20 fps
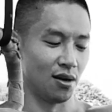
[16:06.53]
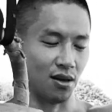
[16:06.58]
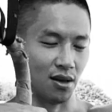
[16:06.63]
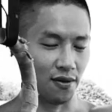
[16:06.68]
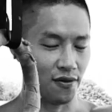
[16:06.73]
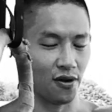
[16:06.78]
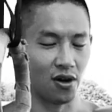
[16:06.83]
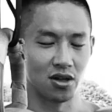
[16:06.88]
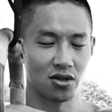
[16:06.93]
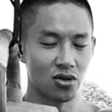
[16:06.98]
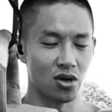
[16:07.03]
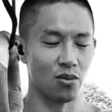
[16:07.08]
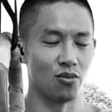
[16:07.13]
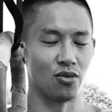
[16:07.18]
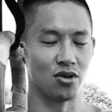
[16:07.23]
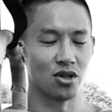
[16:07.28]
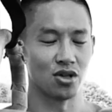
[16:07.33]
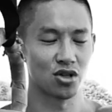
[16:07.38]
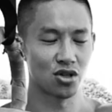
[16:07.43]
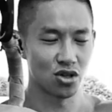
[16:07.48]
The false grip
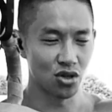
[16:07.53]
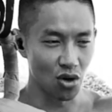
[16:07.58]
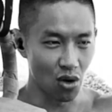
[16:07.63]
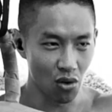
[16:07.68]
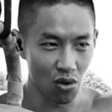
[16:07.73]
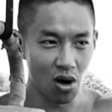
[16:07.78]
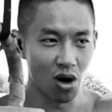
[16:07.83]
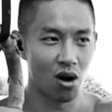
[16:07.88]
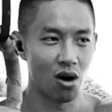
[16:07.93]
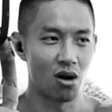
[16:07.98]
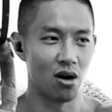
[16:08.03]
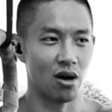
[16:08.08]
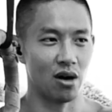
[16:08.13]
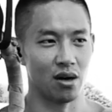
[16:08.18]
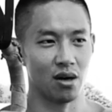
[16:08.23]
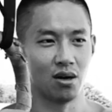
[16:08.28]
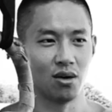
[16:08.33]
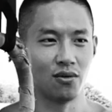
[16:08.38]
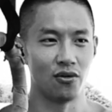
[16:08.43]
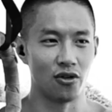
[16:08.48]
was so
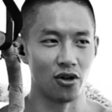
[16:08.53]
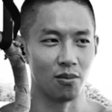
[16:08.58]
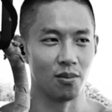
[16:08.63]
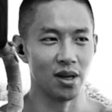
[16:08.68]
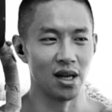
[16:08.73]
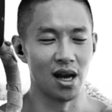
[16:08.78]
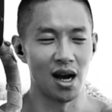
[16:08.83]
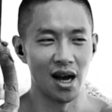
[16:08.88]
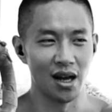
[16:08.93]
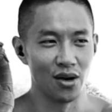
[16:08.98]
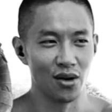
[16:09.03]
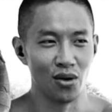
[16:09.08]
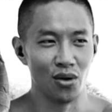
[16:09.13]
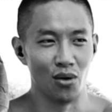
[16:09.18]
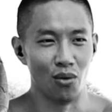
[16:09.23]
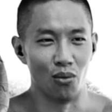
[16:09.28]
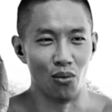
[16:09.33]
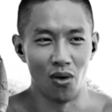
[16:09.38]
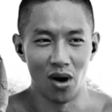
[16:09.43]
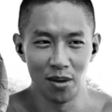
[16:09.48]
hard for me. I don't
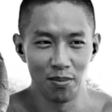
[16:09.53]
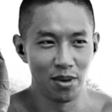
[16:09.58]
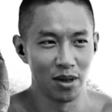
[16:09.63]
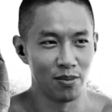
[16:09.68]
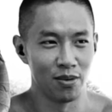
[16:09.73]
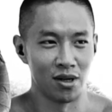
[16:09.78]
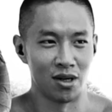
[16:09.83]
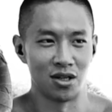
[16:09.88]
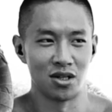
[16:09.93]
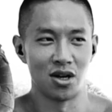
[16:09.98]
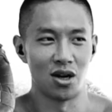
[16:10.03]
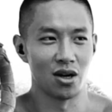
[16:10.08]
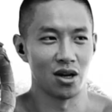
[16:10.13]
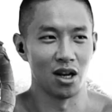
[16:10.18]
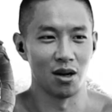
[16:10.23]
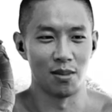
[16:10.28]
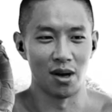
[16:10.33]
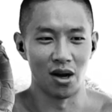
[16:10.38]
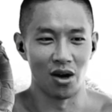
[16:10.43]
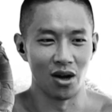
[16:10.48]
know what people are
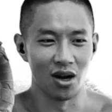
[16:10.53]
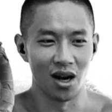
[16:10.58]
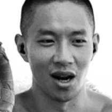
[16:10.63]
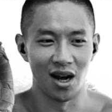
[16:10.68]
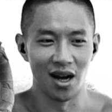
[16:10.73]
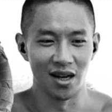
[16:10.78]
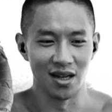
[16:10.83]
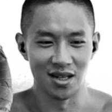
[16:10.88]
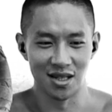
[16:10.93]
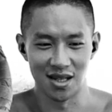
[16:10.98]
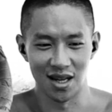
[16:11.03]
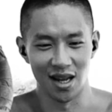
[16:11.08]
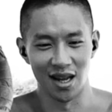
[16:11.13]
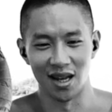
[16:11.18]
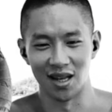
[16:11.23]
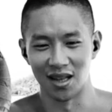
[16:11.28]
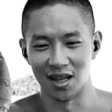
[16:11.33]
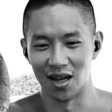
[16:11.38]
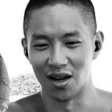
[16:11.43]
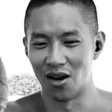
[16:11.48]
talking about online
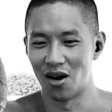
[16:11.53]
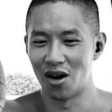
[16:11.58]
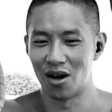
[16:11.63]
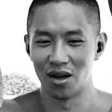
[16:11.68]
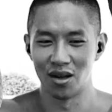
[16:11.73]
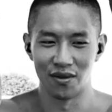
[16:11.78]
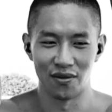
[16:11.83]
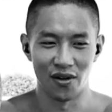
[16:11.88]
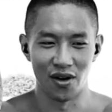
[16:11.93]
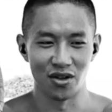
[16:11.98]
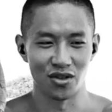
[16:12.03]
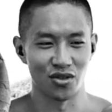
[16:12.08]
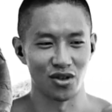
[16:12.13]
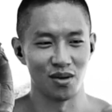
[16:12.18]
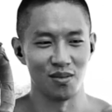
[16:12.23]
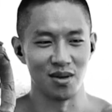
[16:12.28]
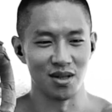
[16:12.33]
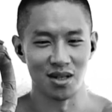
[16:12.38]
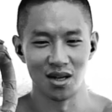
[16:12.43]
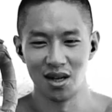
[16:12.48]
saying that, oh, the false
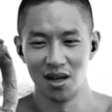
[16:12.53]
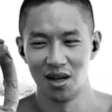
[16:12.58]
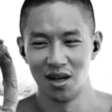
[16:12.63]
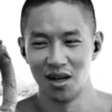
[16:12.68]
grip is,